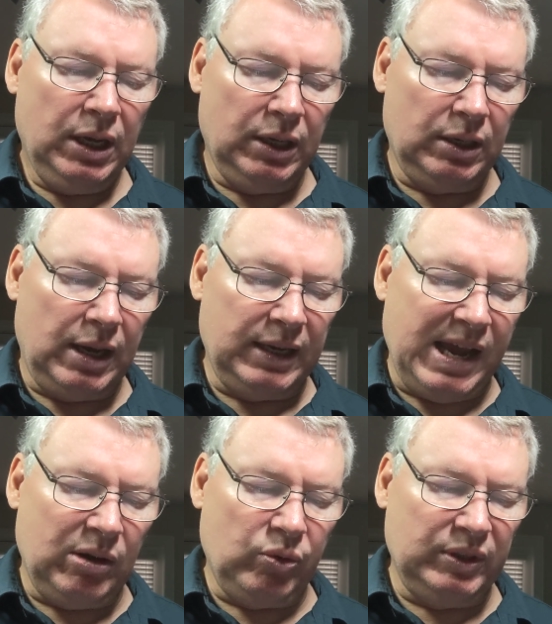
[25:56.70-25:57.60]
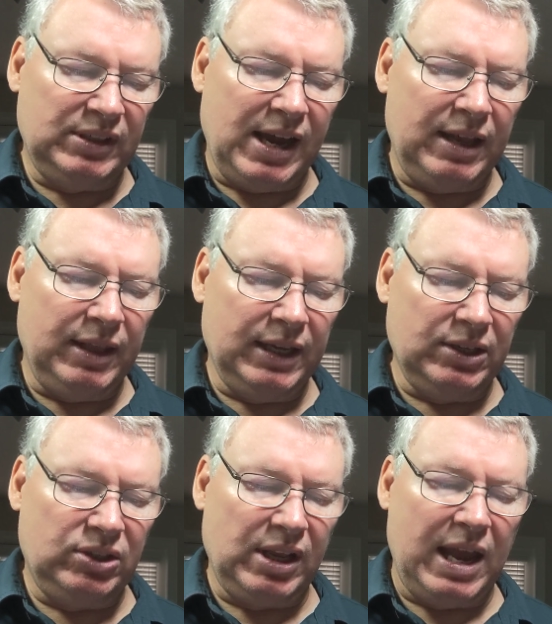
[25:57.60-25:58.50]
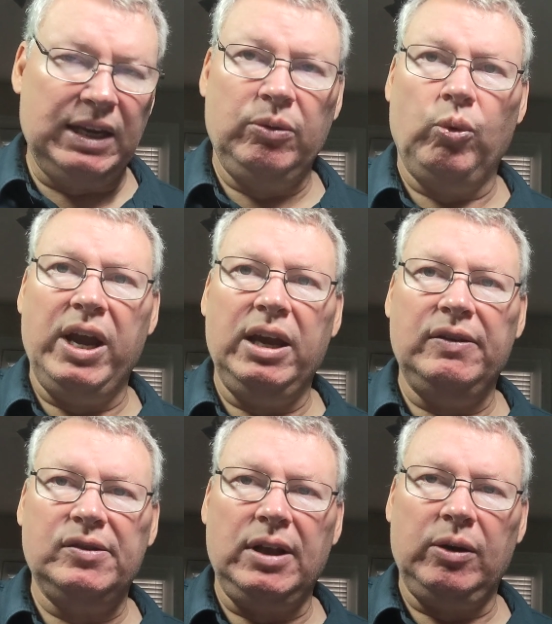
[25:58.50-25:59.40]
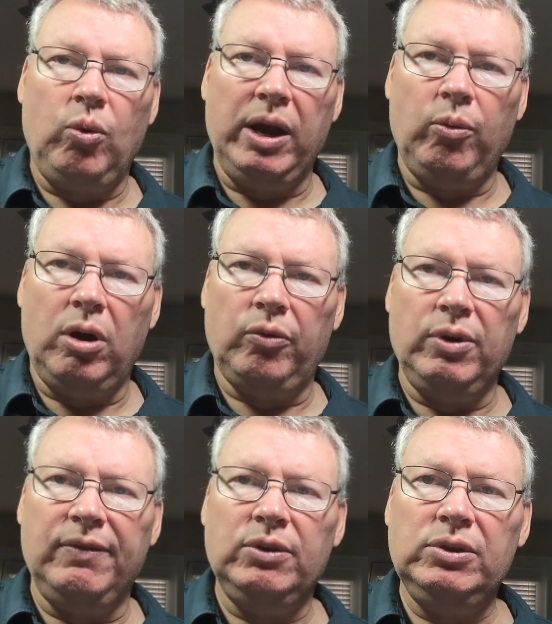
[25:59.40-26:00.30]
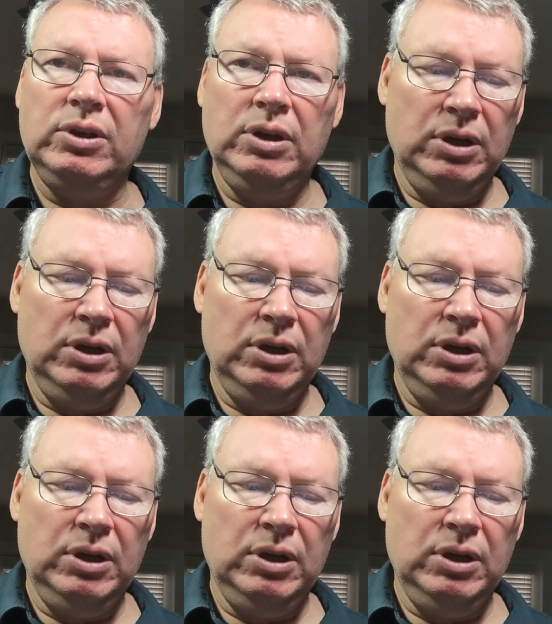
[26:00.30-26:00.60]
and on an outgoing tide, they get standing waves like whitewater rivers.